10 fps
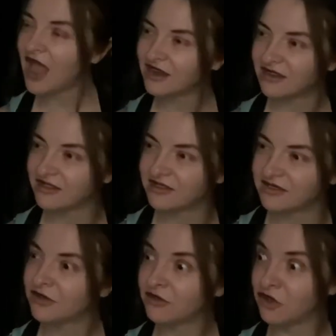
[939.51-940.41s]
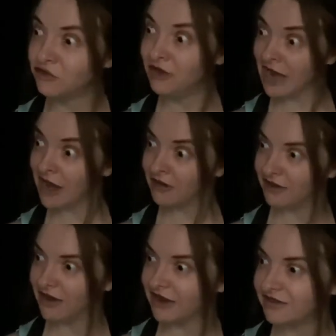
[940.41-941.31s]
Atlas is a gorilla
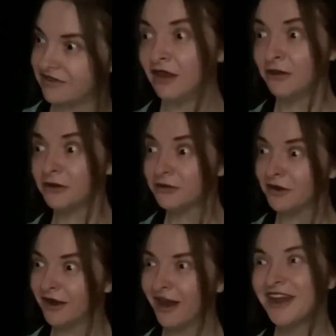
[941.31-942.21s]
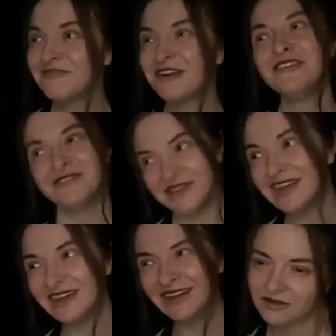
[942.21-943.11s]
in it. Hello, I'm a gorilla.